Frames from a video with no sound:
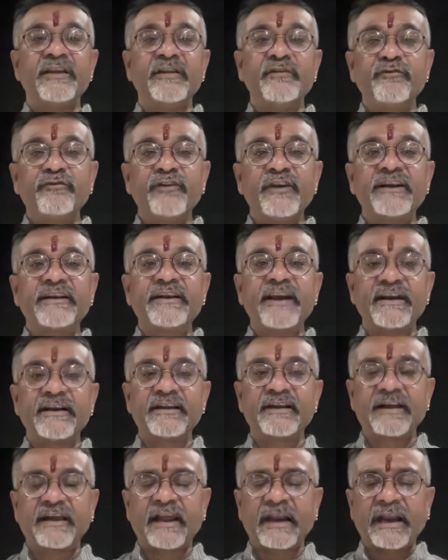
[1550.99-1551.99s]

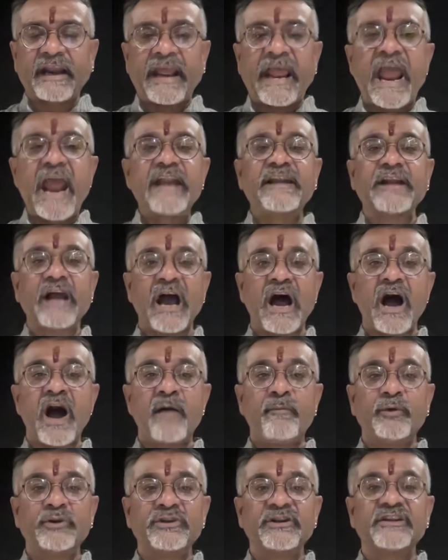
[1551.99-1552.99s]
inflicted great
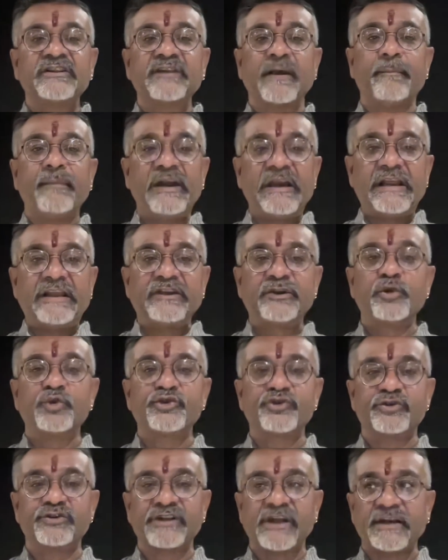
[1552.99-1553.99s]
harm on the Tamil Hindu
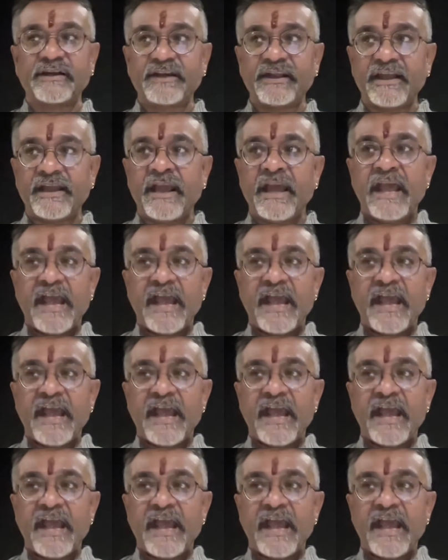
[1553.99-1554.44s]
society,